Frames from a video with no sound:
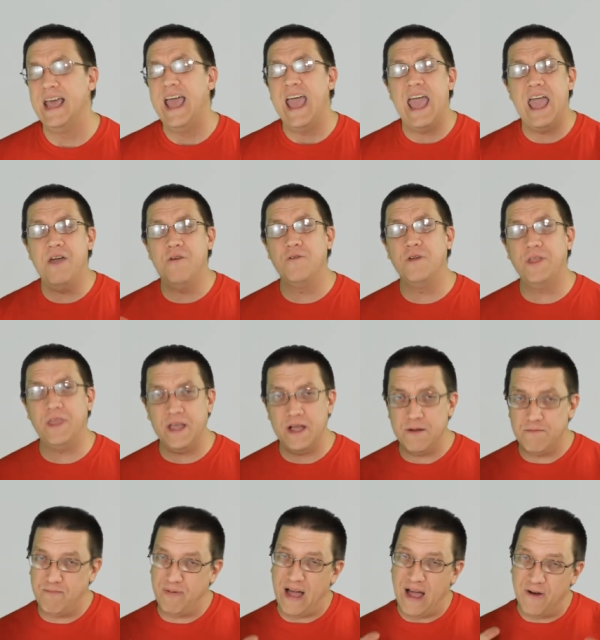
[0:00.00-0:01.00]
everything
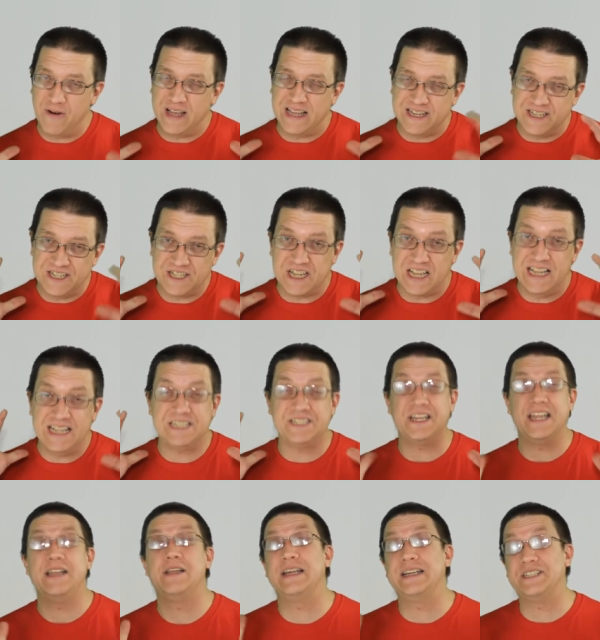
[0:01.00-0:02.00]
about it, just, it's
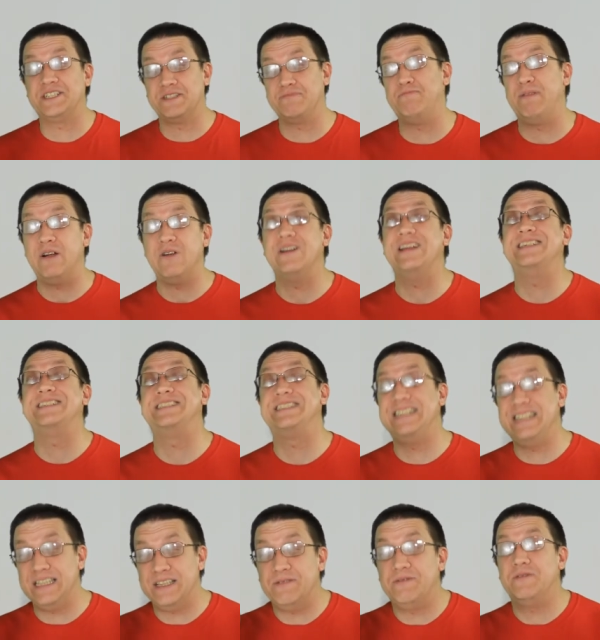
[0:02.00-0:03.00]
like
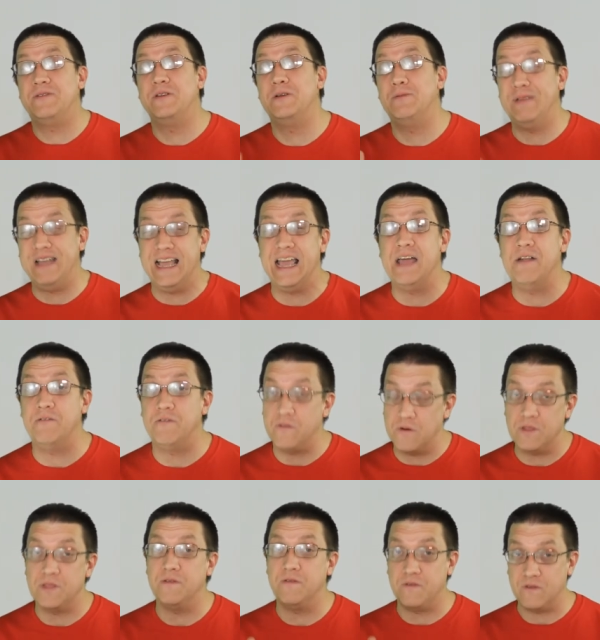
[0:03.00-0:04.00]
experiencing the film again for
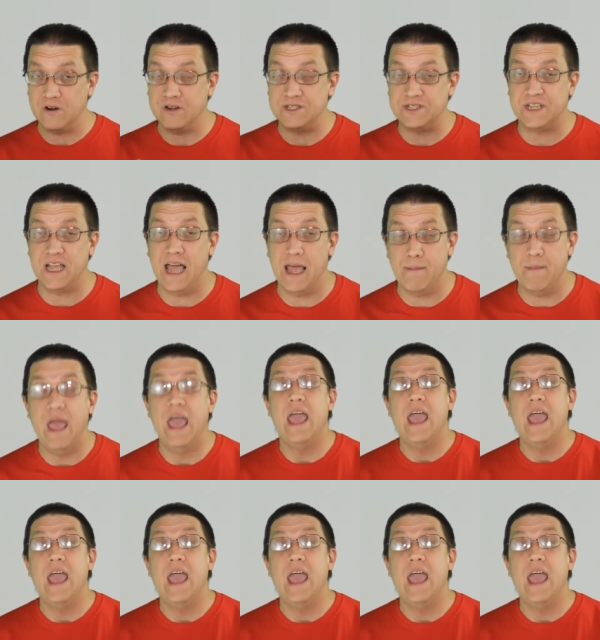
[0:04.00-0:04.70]
the first time.